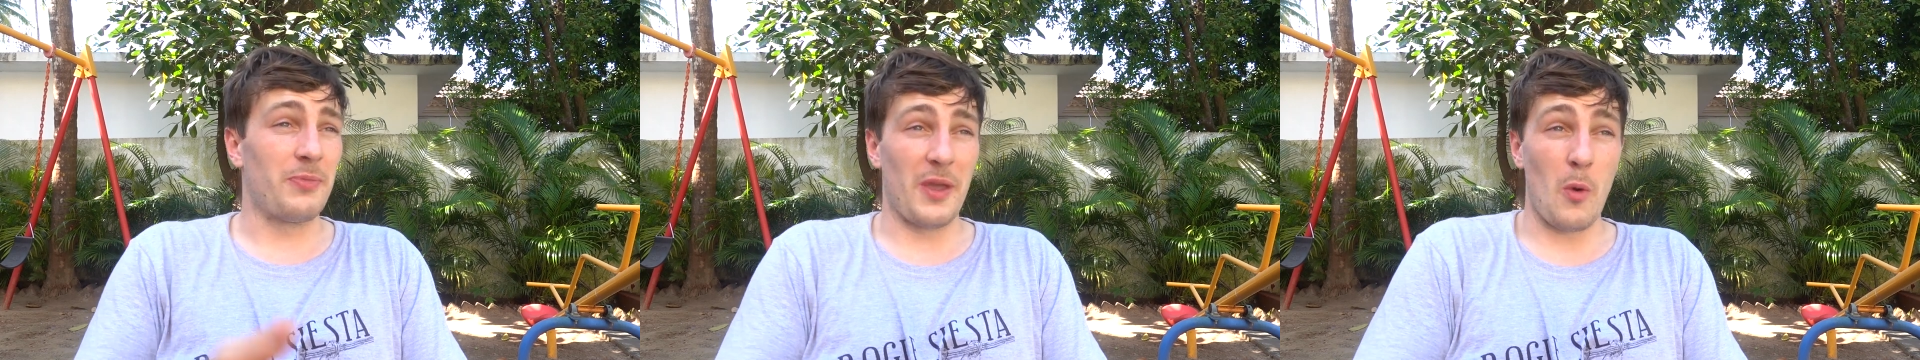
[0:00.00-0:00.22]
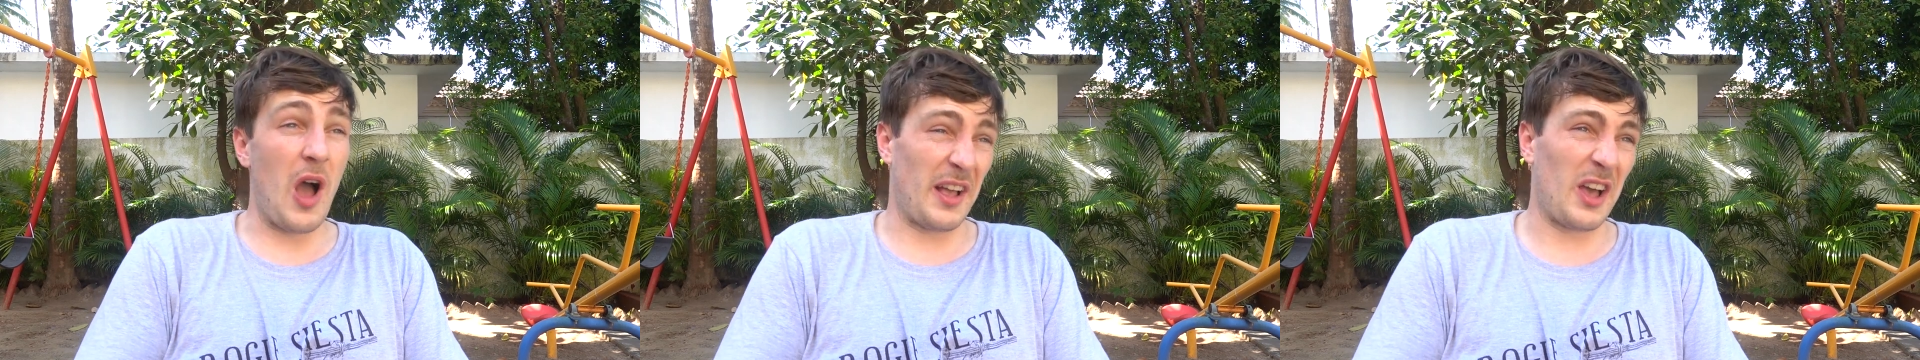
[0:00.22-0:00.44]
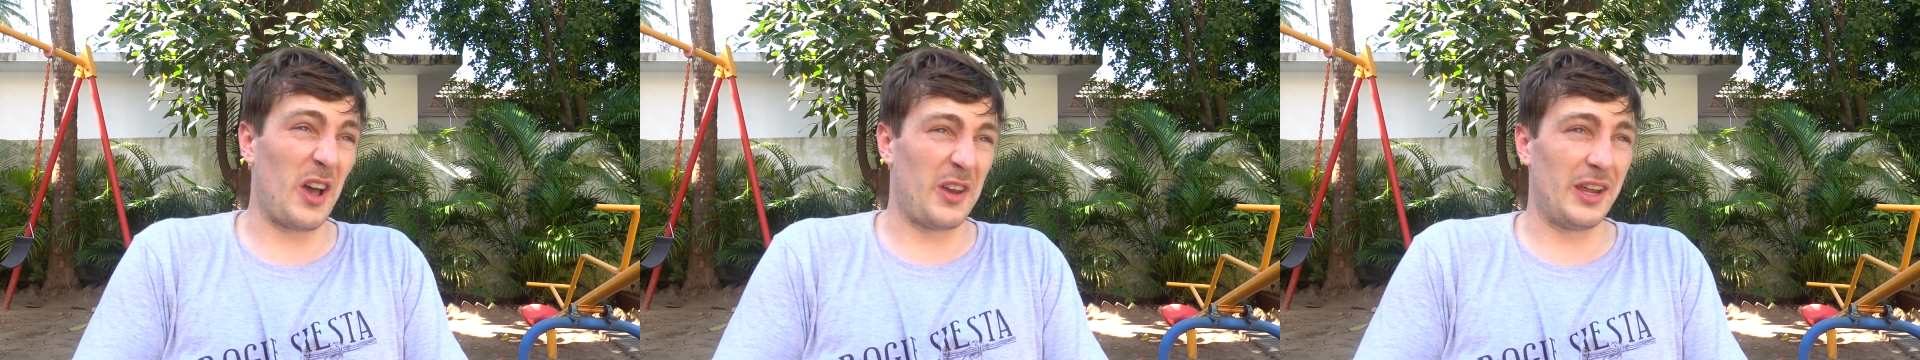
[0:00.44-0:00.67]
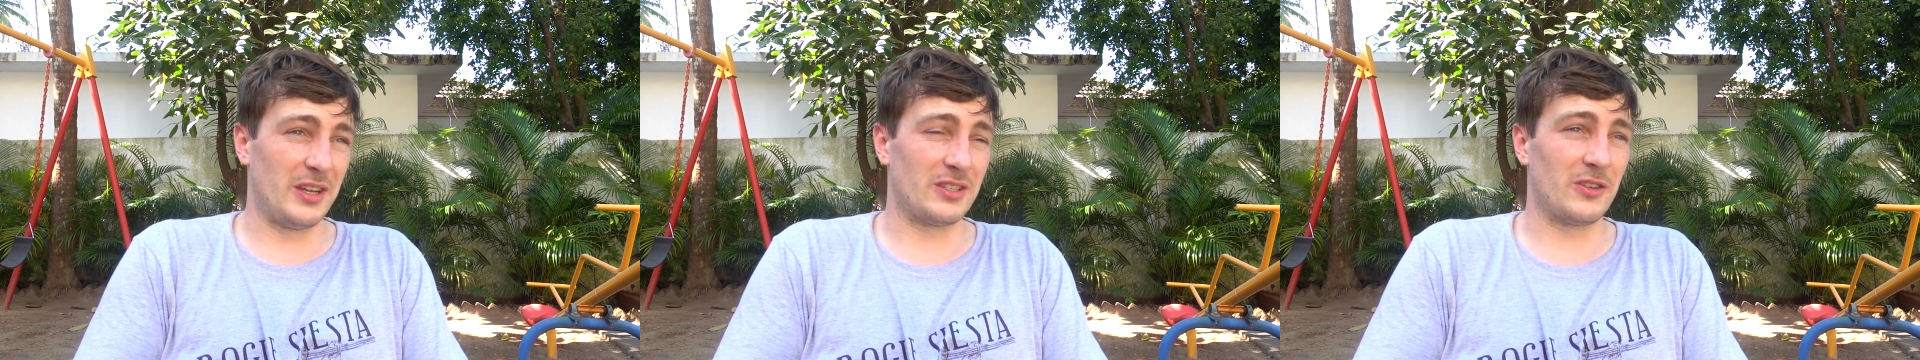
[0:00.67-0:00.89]
They were
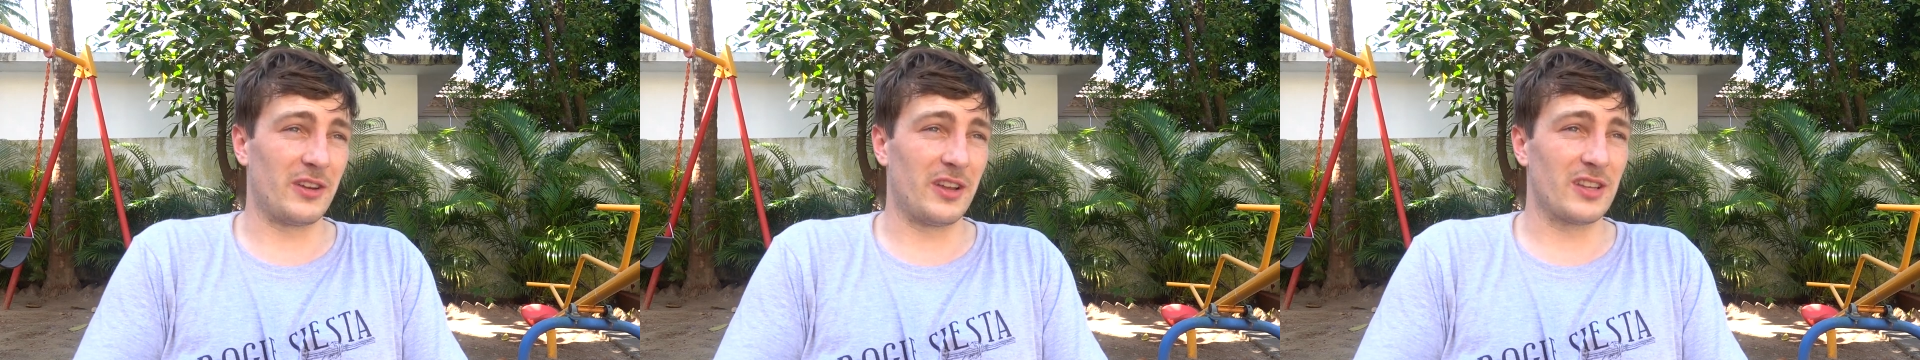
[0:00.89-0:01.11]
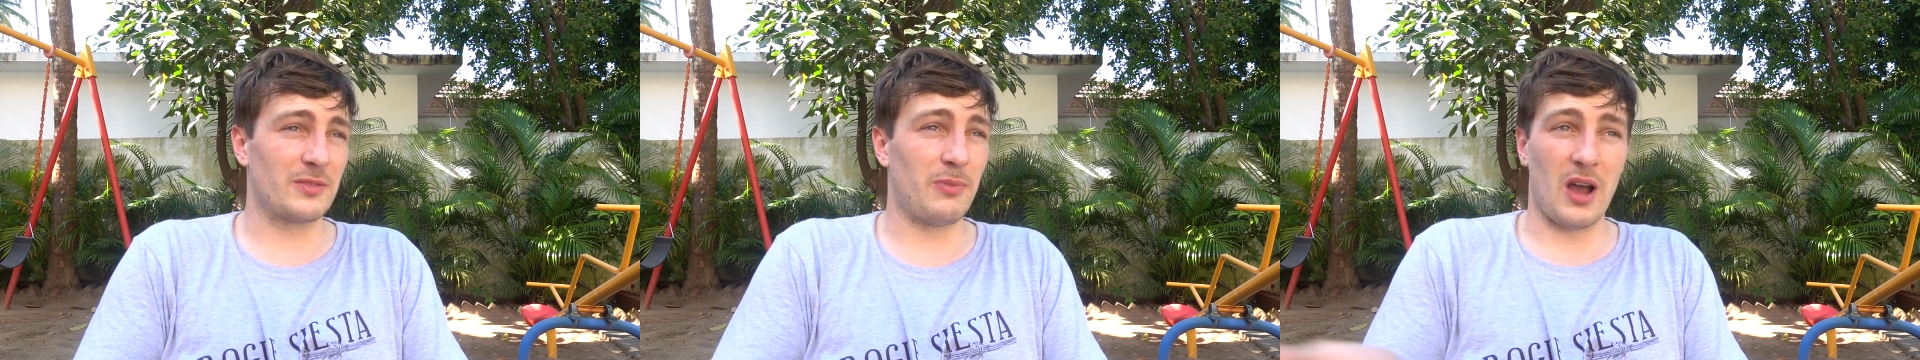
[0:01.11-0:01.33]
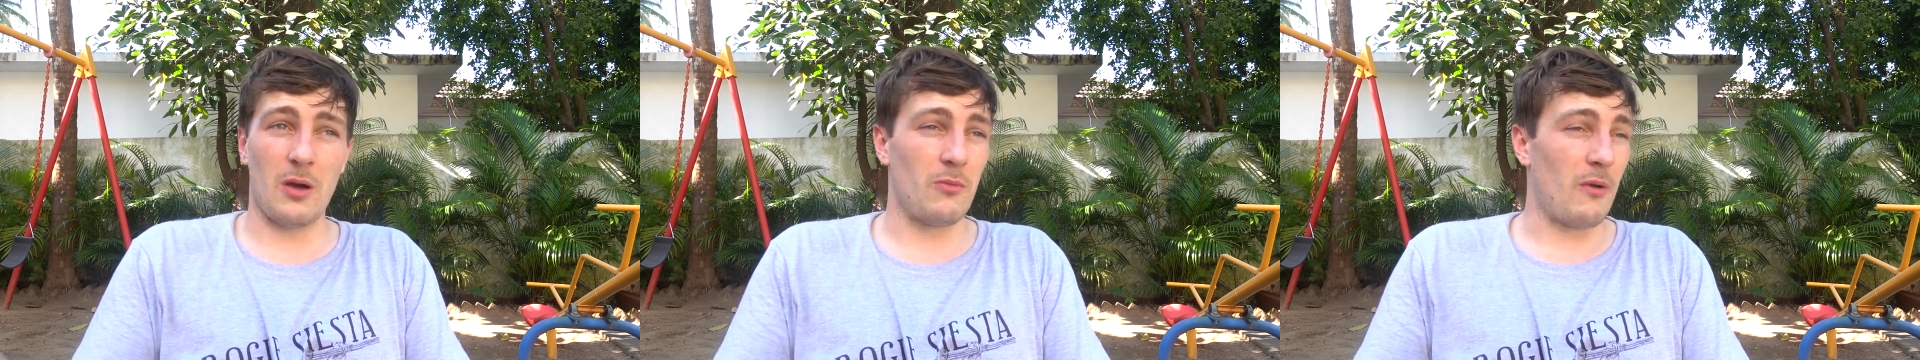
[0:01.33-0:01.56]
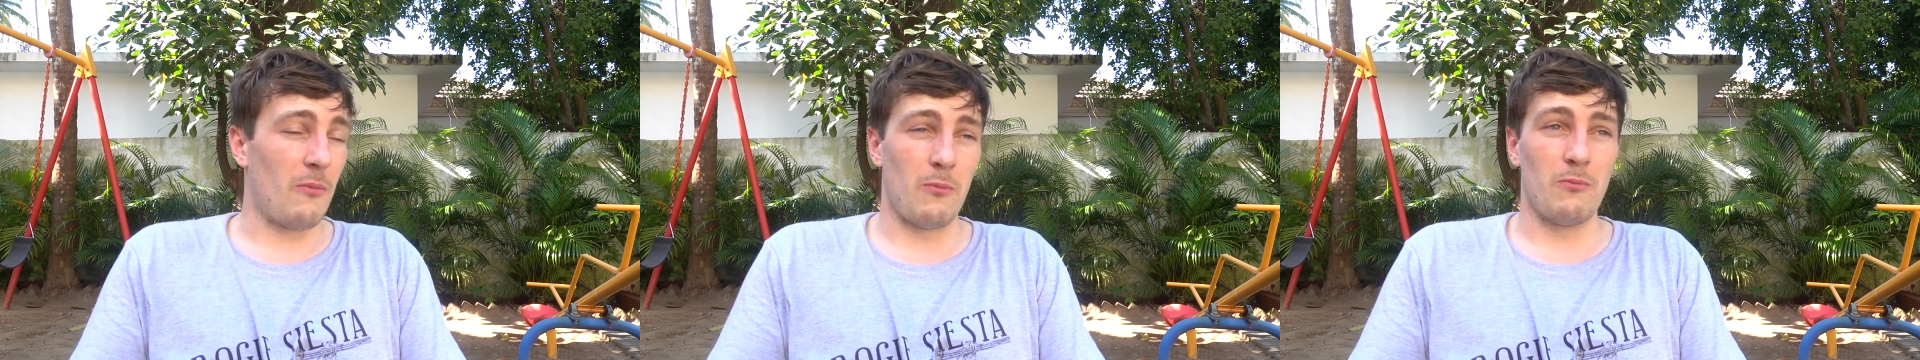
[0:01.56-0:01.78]
going easy on us, but